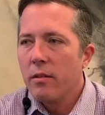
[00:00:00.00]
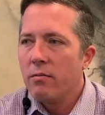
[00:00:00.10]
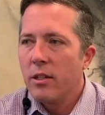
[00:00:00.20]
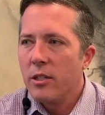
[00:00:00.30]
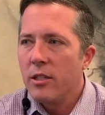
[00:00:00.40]

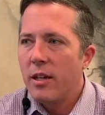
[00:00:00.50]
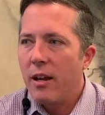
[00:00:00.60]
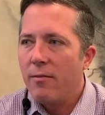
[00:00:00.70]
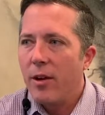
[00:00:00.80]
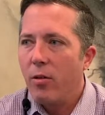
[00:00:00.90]
It just kind
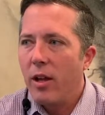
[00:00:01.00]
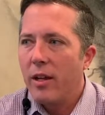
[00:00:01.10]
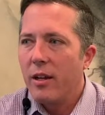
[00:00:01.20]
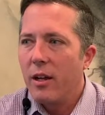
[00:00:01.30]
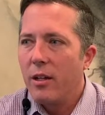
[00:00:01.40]
of felt
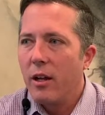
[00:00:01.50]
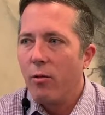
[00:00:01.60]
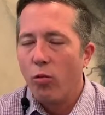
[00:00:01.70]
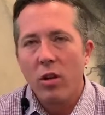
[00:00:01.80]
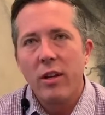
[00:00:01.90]
like a, a
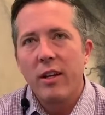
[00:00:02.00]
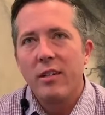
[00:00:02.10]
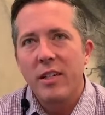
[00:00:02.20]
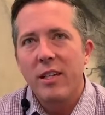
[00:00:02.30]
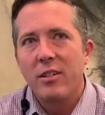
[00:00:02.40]
really
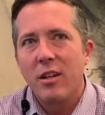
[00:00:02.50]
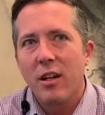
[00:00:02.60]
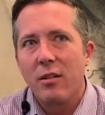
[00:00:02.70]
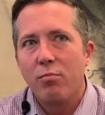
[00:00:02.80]
intense uh,